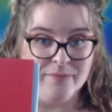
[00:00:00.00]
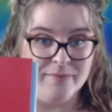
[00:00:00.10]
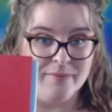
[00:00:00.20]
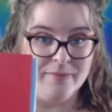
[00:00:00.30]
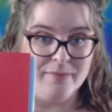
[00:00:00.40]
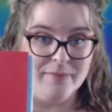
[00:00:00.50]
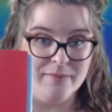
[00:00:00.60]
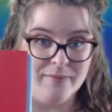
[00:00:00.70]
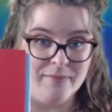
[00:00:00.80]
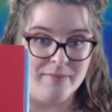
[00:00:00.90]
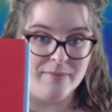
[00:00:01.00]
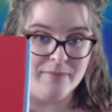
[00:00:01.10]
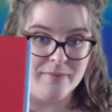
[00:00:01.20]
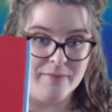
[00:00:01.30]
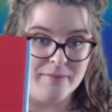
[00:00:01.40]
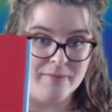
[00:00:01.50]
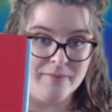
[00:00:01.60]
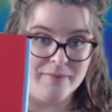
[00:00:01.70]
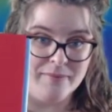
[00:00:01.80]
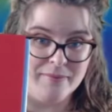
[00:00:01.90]

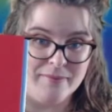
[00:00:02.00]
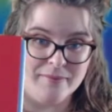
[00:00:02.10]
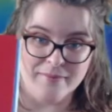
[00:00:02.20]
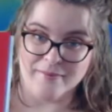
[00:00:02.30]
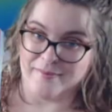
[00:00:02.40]
(no one is talking)